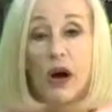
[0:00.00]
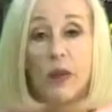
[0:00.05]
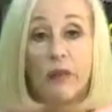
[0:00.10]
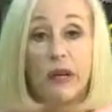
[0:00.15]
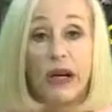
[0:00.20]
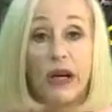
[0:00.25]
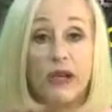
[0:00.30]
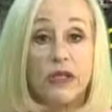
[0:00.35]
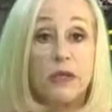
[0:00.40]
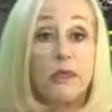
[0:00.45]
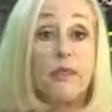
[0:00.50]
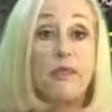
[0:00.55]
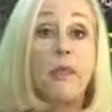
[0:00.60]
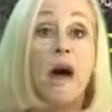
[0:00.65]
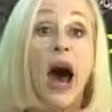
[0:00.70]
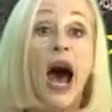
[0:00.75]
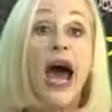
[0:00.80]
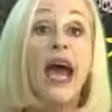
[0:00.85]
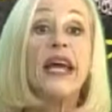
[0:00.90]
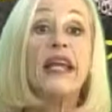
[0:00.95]
because
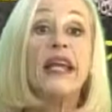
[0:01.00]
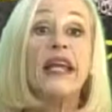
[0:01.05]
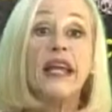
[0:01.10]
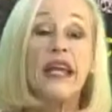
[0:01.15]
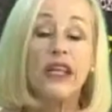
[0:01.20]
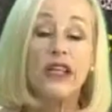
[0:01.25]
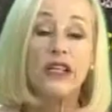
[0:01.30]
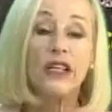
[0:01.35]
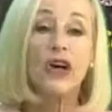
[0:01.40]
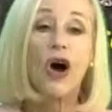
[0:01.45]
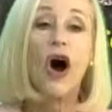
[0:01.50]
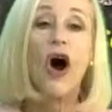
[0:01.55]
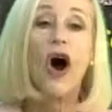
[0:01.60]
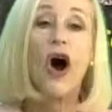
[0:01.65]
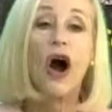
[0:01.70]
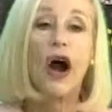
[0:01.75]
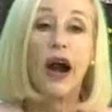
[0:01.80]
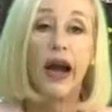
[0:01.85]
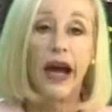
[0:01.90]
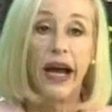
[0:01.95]
my needs
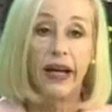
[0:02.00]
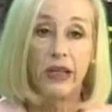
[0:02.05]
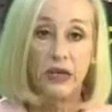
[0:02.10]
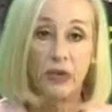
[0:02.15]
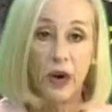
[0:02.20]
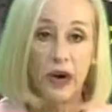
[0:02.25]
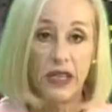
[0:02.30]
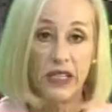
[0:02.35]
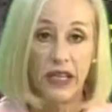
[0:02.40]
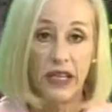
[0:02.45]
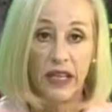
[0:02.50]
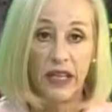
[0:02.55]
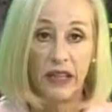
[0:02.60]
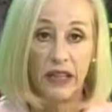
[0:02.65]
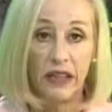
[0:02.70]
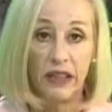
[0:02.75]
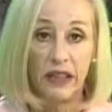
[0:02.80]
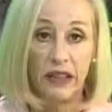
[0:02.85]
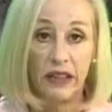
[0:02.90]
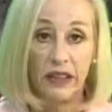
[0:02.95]
are XYZ.
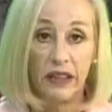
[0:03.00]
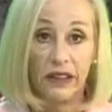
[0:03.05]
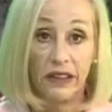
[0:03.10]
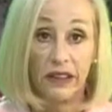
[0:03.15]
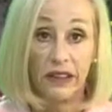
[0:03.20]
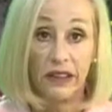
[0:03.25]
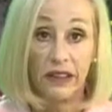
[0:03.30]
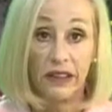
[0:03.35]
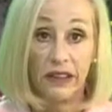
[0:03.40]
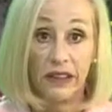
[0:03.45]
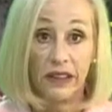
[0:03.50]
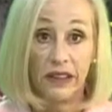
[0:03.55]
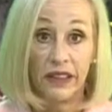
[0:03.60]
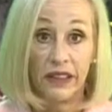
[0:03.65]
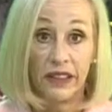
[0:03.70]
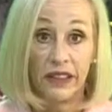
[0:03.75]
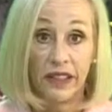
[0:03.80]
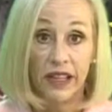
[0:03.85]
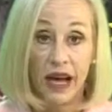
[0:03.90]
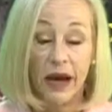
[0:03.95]

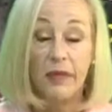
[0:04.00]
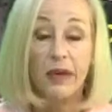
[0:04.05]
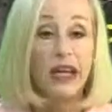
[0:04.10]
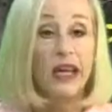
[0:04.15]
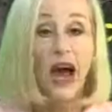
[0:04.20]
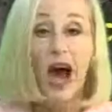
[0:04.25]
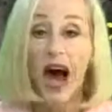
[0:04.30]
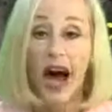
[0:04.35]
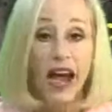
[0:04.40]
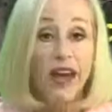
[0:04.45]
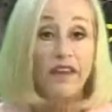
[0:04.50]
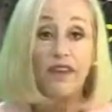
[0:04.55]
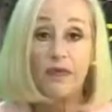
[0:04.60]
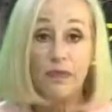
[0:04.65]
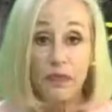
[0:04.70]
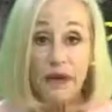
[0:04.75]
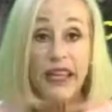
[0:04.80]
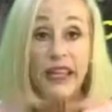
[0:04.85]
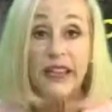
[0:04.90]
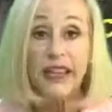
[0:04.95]
I mean,
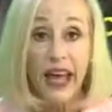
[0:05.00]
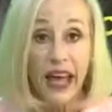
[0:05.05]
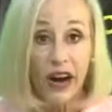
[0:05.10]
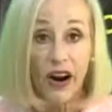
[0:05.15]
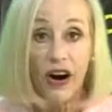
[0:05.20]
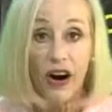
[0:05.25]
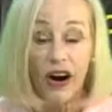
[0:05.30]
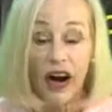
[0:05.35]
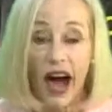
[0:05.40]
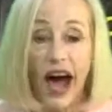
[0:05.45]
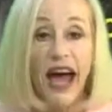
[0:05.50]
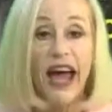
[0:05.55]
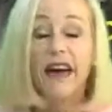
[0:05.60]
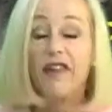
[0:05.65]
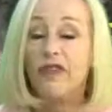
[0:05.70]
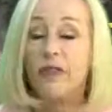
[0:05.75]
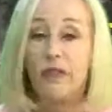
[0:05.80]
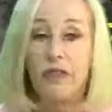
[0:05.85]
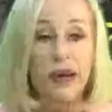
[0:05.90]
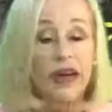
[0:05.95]
I've been there. I
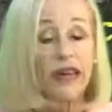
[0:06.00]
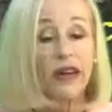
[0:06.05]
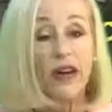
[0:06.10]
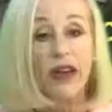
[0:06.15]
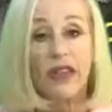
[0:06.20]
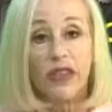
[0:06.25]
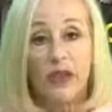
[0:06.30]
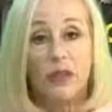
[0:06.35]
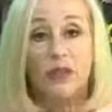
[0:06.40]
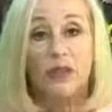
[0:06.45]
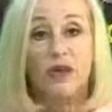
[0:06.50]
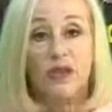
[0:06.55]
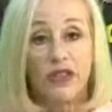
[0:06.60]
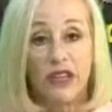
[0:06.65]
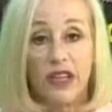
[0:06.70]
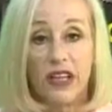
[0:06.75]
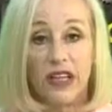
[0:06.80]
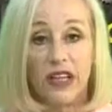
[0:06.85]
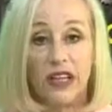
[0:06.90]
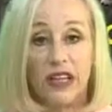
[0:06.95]
have been the
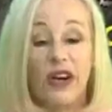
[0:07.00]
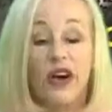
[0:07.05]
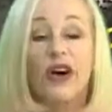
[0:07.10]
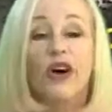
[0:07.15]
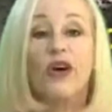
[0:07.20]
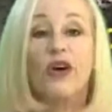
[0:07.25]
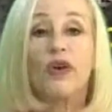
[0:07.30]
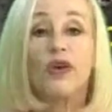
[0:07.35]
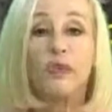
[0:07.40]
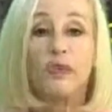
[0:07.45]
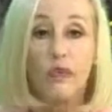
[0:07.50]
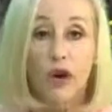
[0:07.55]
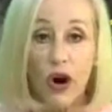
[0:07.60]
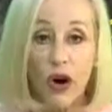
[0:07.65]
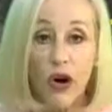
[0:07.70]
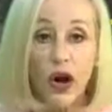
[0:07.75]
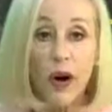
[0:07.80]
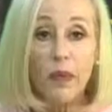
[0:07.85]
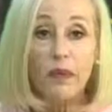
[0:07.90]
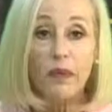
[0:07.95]
person who
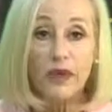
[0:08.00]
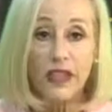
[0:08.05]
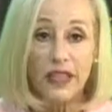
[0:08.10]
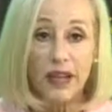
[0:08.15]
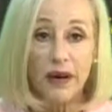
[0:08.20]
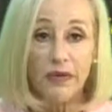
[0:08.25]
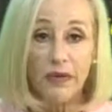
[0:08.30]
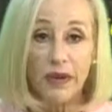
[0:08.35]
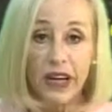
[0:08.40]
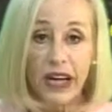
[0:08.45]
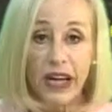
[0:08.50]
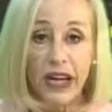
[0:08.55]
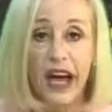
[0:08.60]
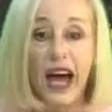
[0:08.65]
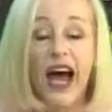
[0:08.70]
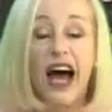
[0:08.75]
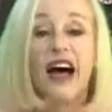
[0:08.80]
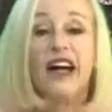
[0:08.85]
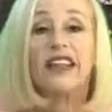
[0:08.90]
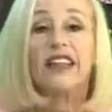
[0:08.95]
broke up with somebody,
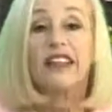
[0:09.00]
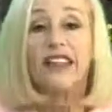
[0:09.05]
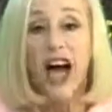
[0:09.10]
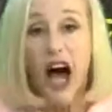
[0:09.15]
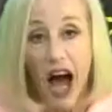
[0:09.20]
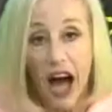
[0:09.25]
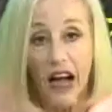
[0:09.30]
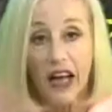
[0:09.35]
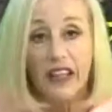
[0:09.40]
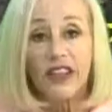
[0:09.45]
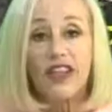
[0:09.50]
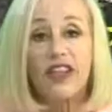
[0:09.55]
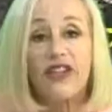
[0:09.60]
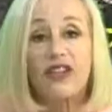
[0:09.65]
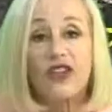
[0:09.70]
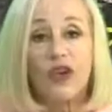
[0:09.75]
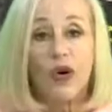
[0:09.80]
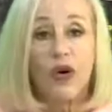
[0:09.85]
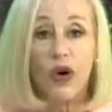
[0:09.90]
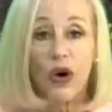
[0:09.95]
locked the
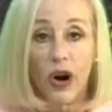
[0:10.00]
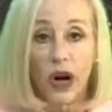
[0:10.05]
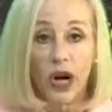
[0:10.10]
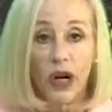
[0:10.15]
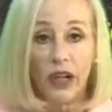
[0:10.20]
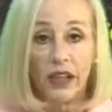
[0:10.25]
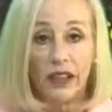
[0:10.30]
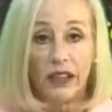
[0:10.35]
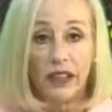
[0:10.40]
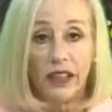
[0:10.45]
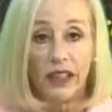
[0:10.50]
door,